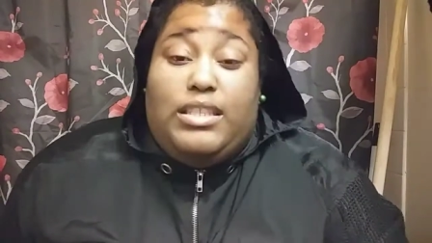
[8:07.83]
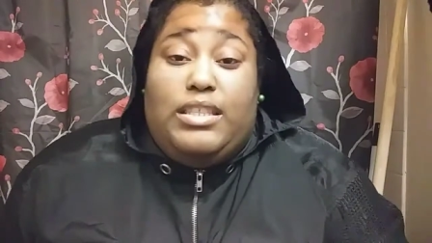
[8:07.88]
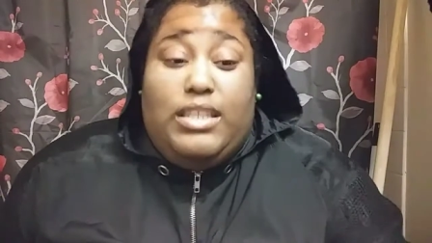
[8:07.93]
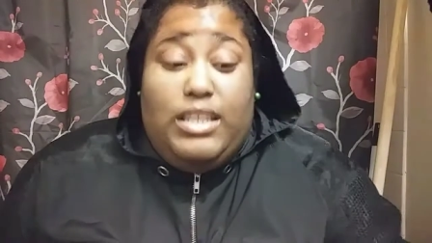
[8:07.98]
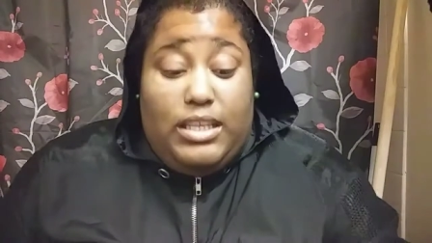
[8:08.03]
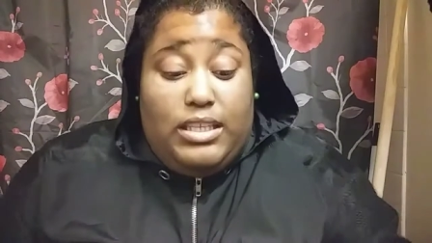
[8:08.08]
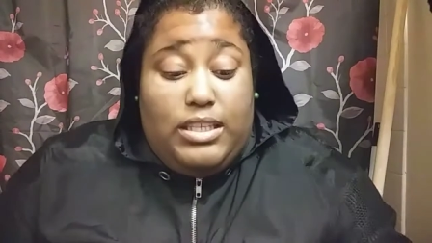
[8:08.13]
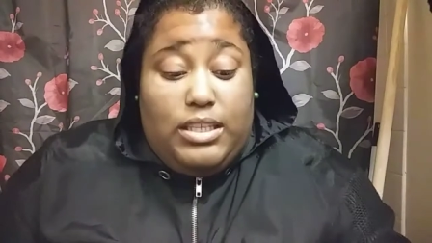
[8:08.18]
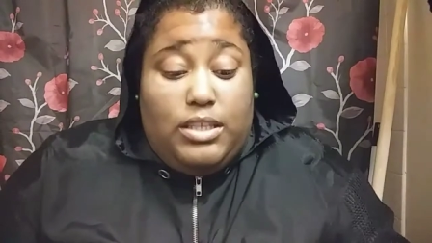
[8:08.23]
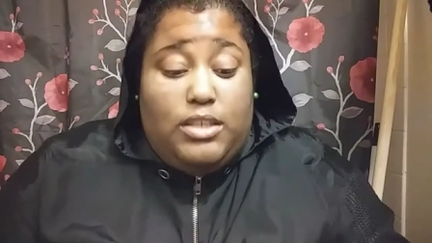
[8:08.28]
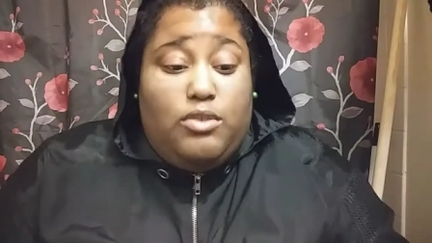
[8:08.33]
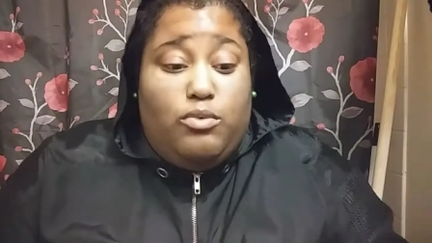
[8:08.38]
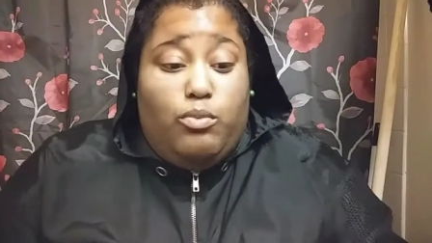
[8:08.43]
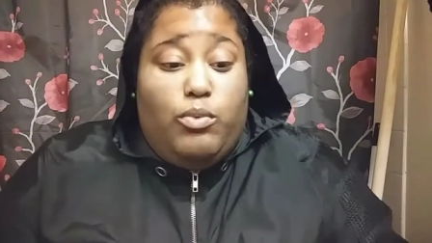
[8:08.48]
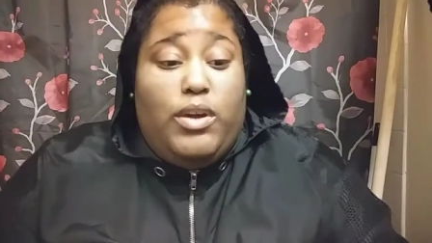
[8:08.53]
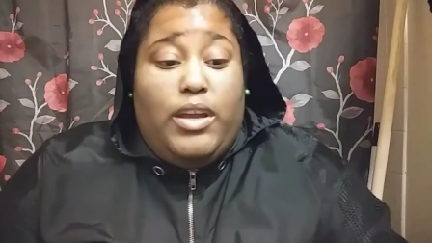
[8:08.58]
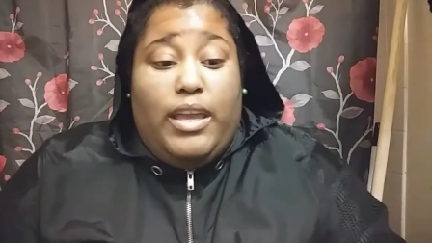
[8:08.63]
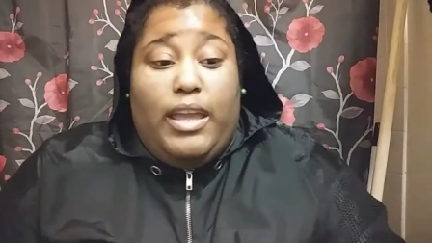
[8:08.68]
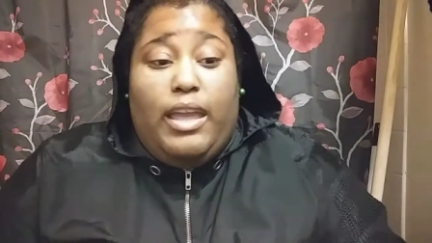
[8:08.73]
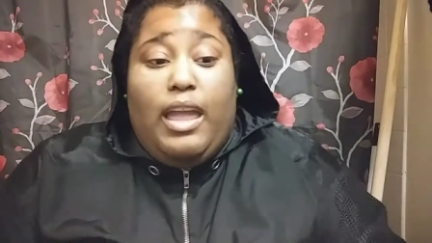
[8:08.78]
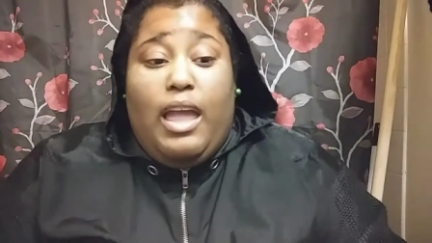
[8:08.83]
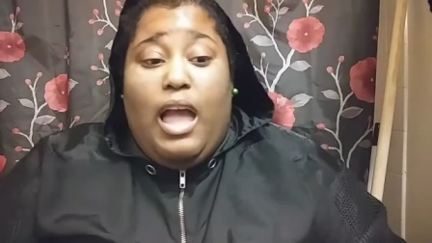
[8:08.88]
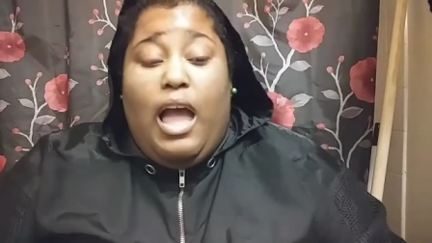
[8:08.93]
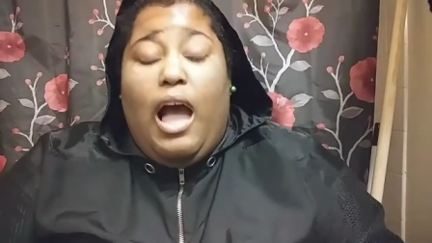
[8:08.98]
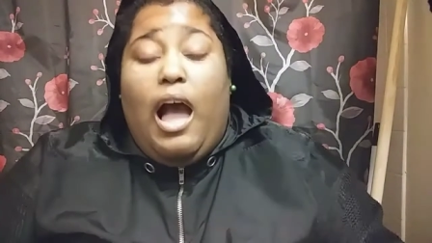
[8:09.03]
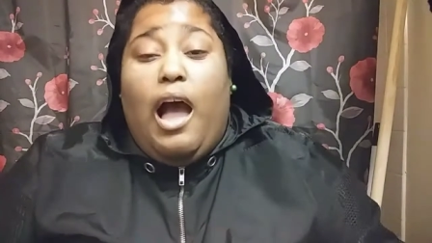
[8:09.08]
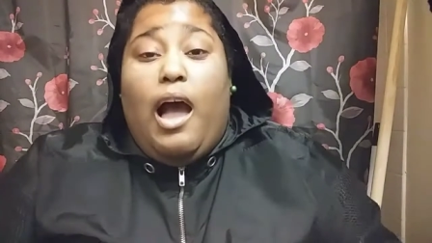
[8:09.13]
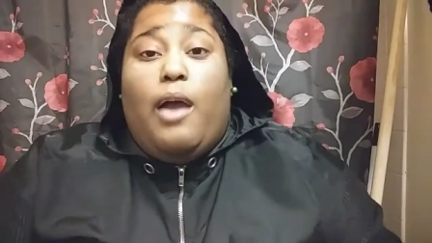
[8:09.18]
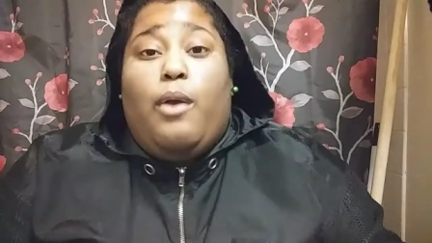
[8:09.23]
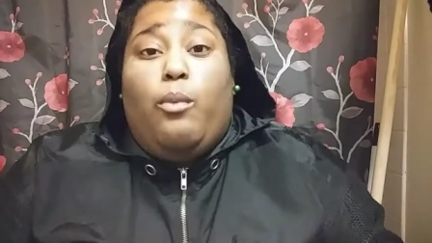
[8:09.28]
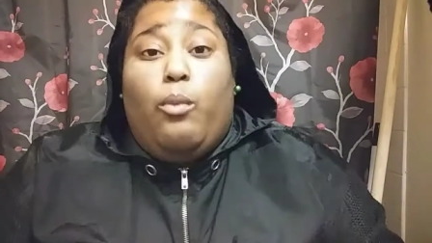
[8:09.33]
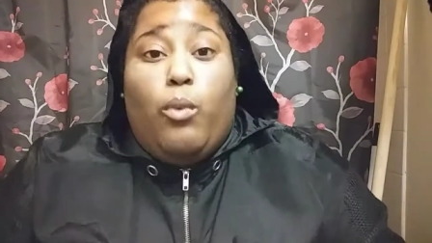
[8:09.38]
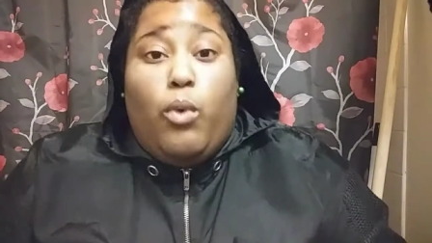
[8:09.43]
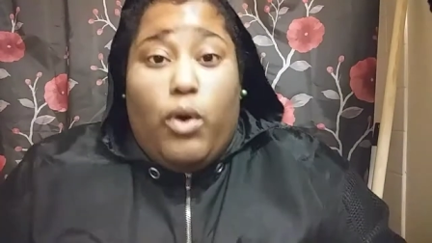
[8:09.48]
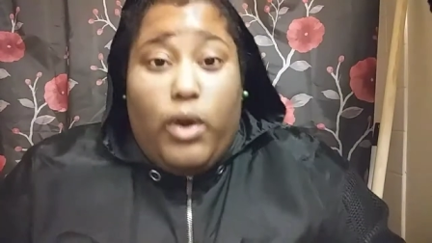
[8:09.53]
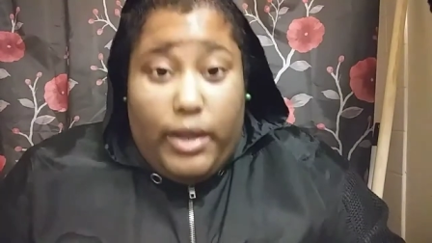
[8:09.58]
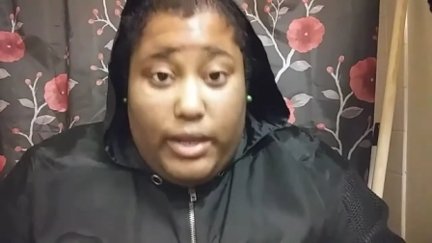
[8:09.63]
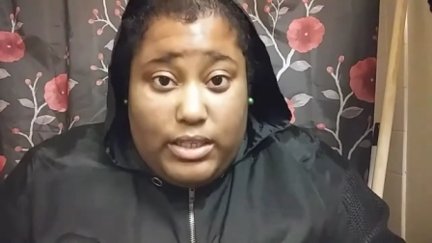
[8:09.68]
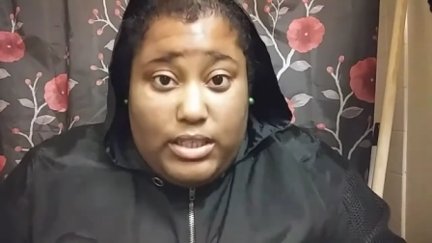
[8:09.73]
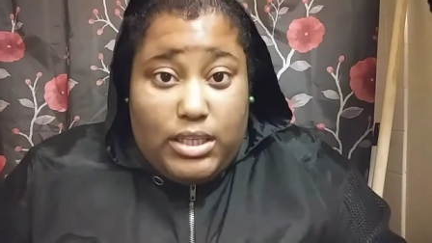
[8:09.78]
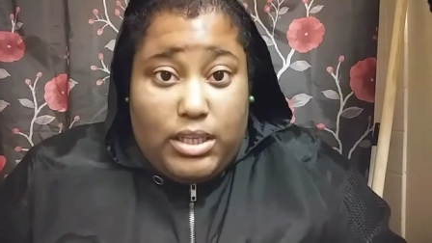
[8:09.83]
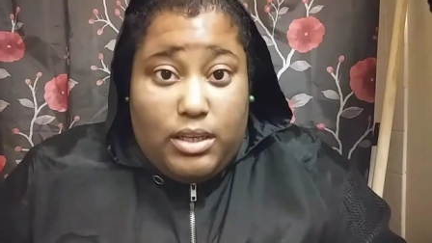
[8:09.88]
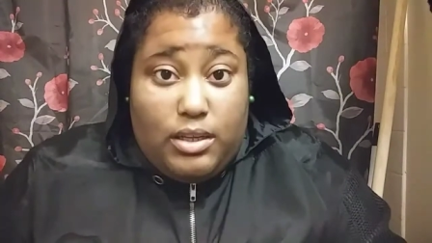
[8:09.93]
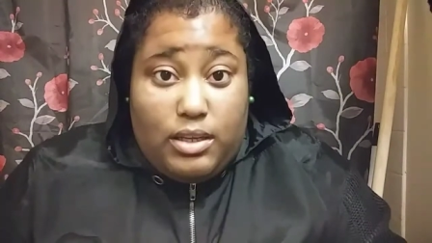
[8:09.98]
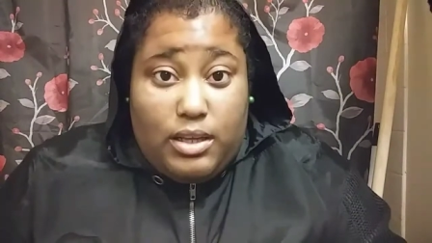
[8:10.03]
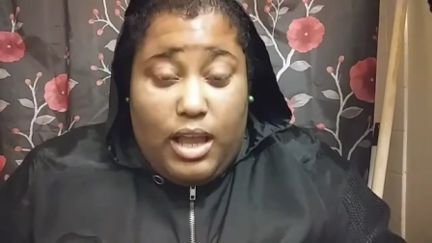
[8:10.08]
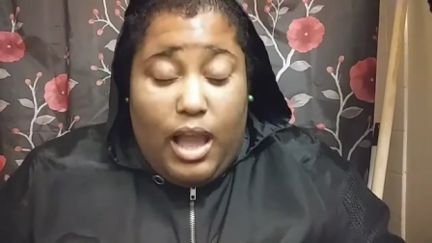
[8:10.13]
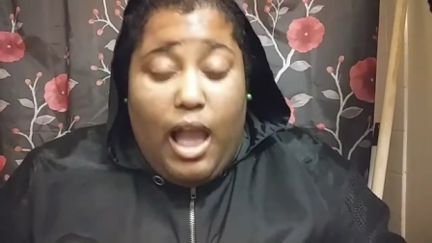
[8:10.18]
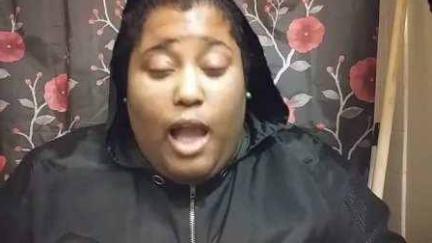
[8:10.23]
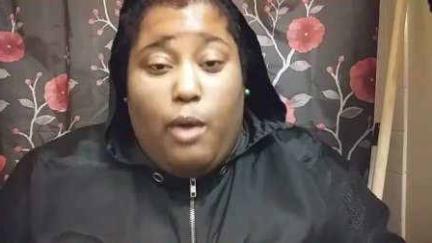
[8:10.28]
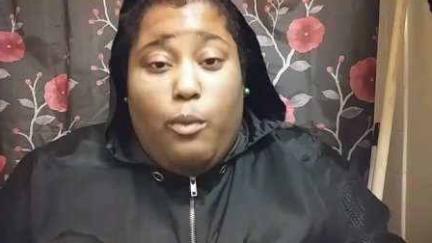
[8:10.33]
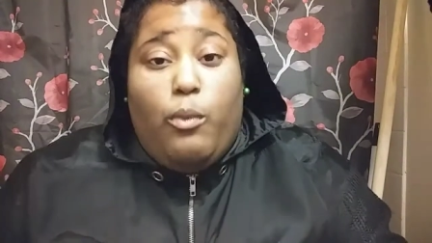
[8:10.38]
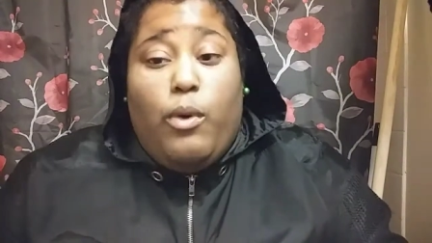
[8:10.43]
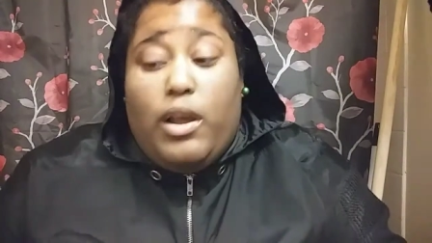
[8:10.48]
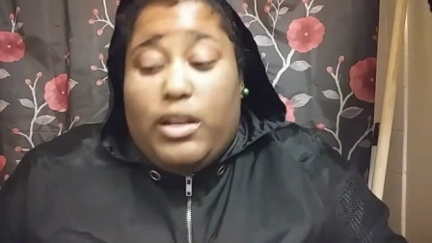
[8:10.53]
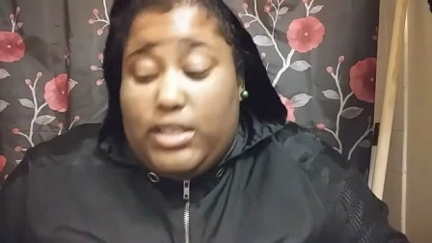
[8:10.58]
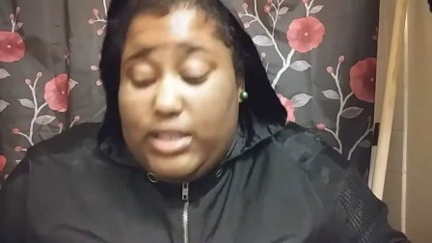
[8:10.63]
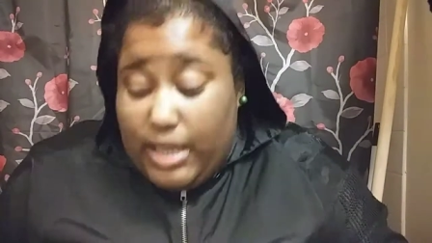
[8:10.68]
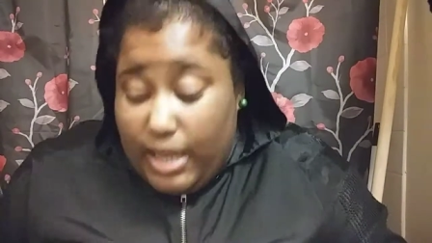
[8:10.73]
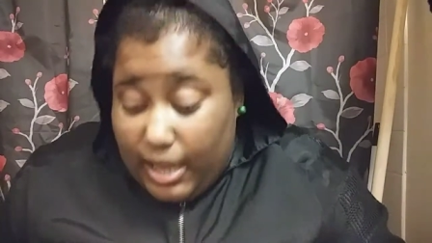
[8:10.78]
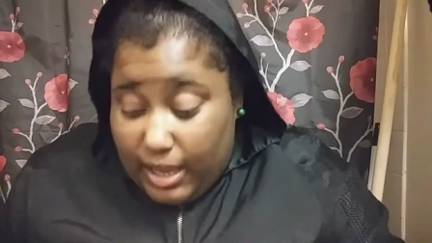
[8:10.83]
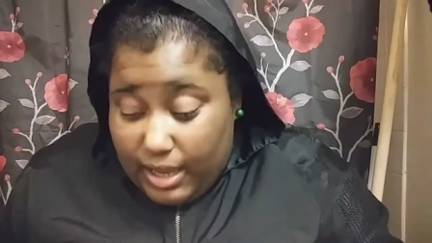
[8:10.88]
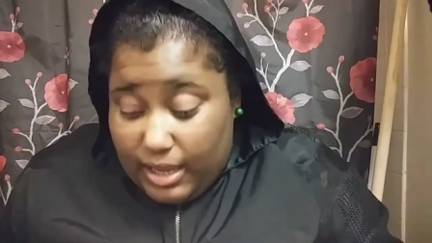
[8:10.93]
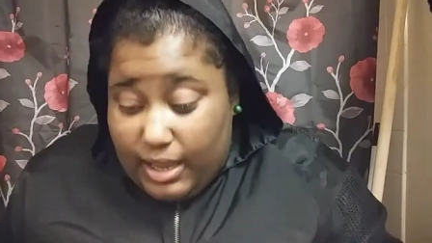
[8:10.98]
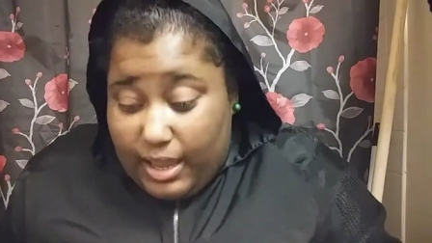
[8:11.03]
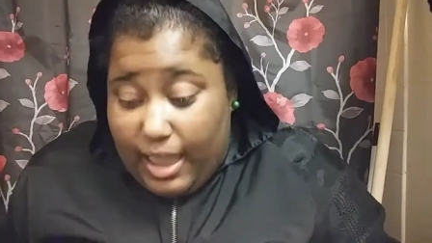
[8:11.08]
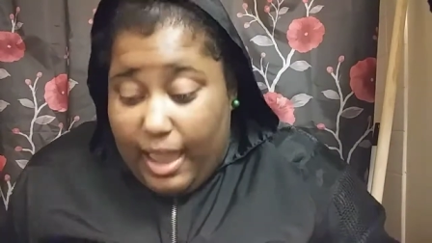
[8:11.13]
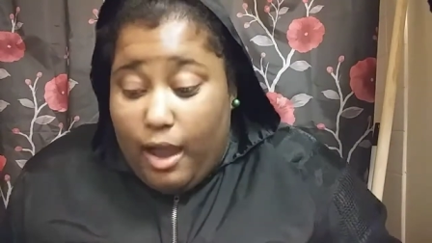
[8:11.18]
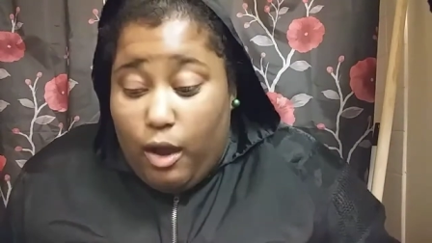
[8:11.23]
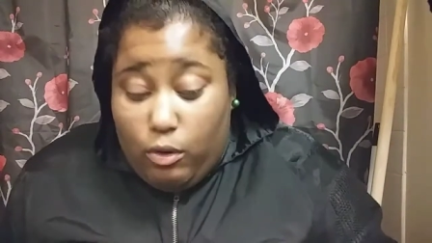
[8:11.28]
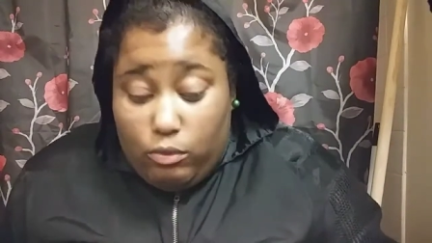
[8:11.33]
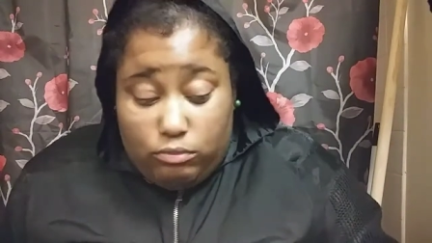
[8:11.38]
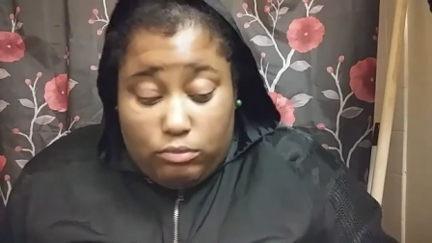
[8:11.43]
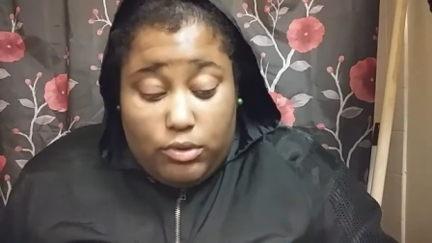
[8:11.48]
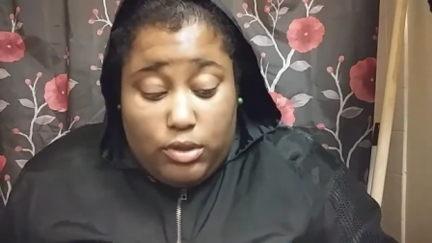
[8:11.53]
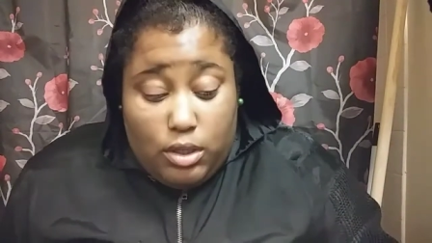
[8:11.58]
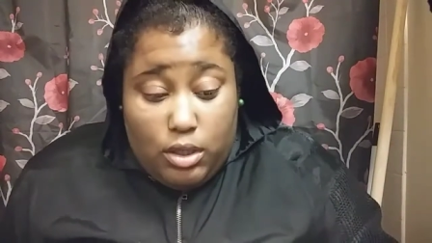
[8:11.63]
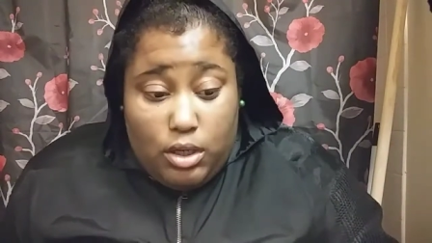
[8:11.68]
This is what I want. I want to hang out.